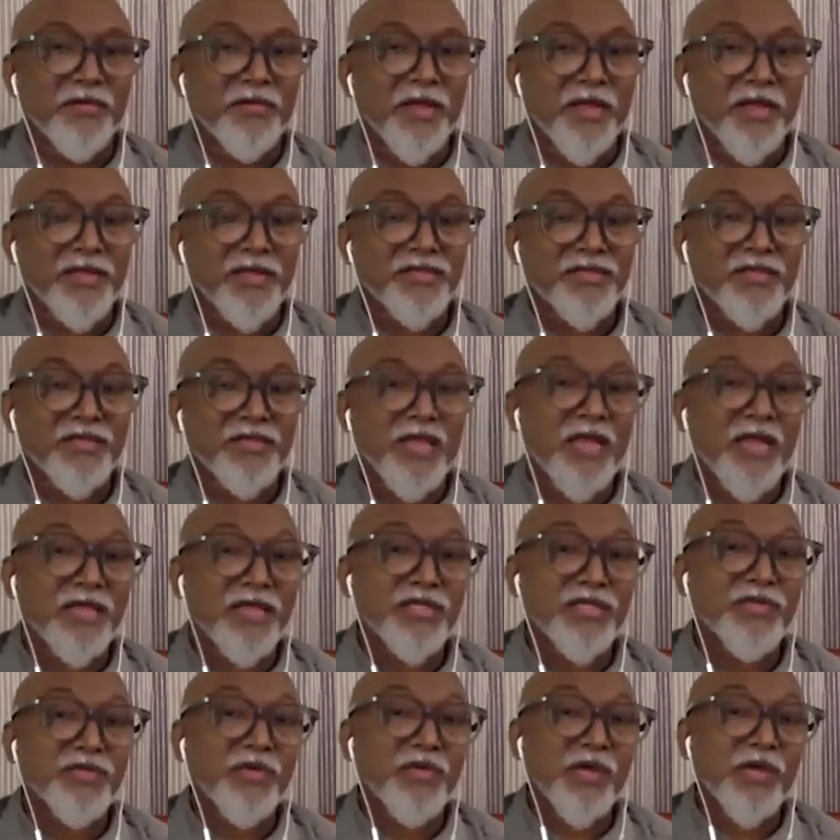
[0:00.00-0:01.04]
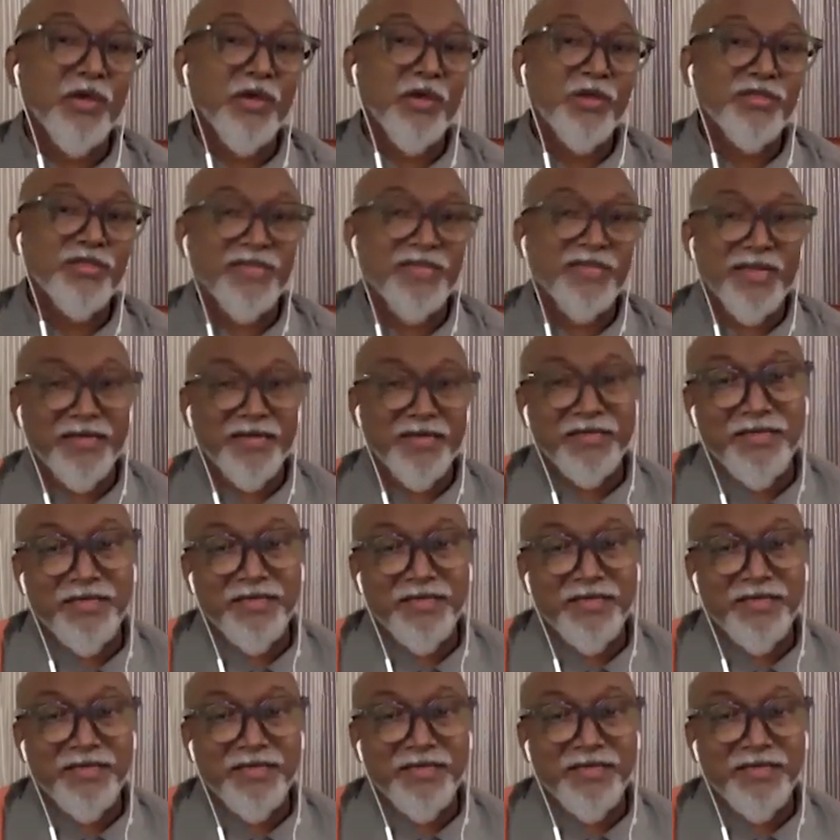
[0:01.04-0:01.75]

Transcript: as Andy Warhol said,